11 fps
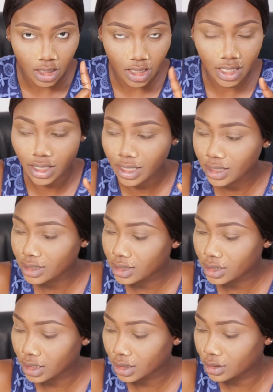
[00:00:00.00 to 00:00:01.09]
in that
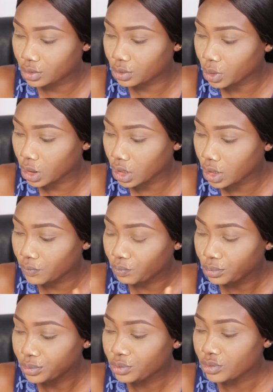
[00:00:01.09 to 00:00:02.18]
set. Okay,
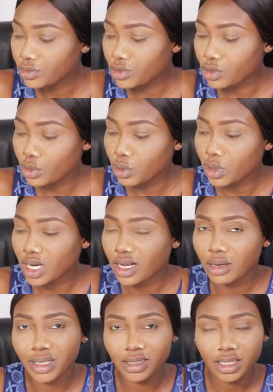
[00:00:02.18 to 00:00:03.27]
so
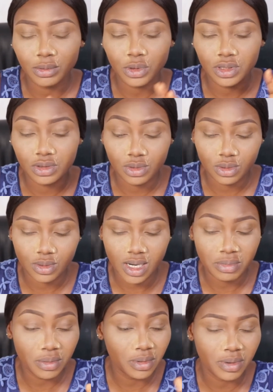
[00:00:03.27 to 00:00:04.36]
I think I'm going to do
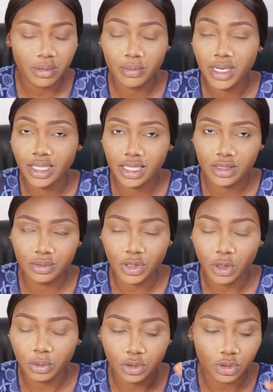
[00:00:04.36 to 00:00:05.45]
probably my next
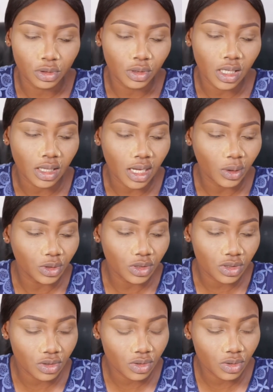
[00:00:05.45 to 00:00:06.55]
makeup tutorial, I'll
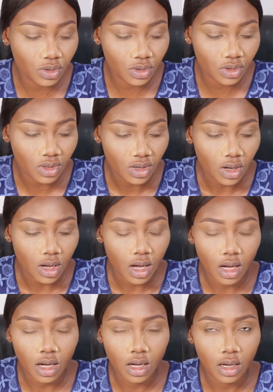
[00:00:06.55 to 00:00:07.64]
just use
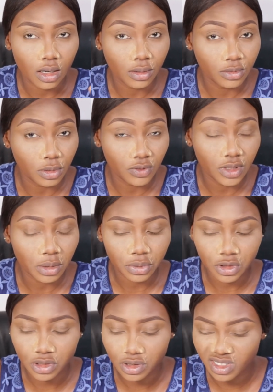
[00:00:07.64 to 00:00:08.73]
some of their
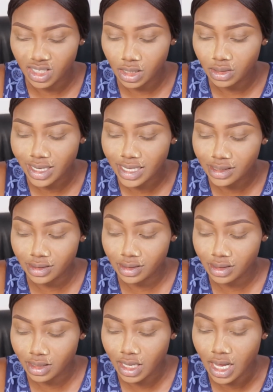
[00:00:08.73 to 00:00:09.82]
brushes so that you guys
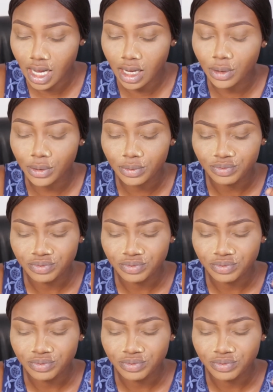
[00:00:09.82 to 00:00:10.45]
see how